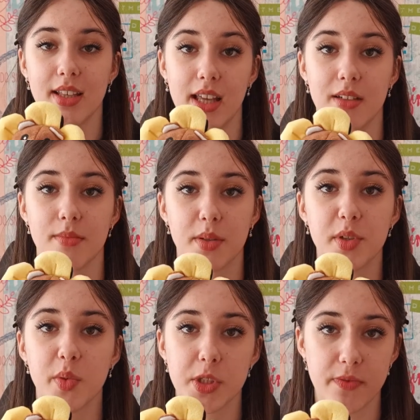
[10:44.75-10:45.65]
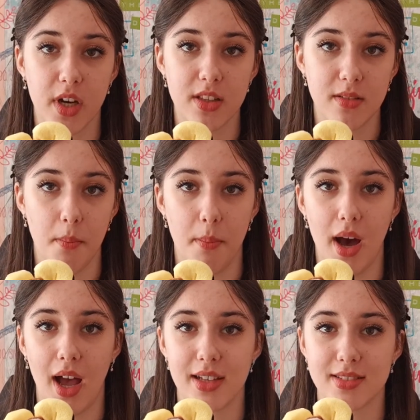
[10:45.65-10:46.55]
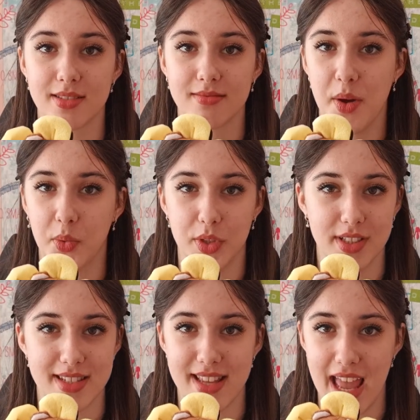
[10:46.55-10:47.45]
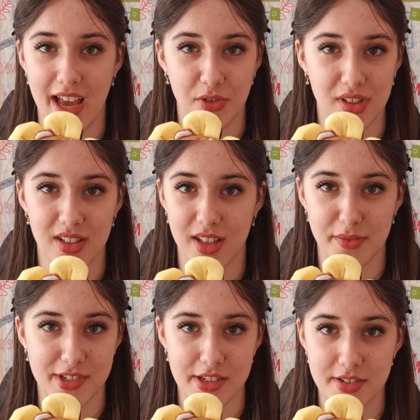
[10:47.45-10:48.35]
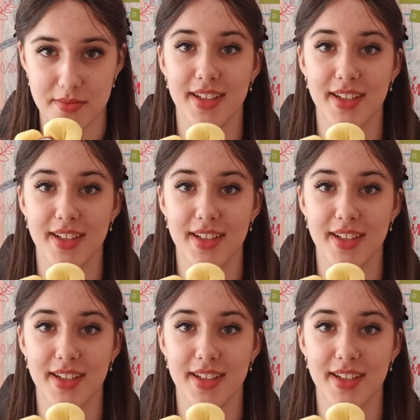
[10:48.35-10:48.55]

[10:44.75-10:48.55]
Yeah, the book was fun, but I wouldn't say I really loved it.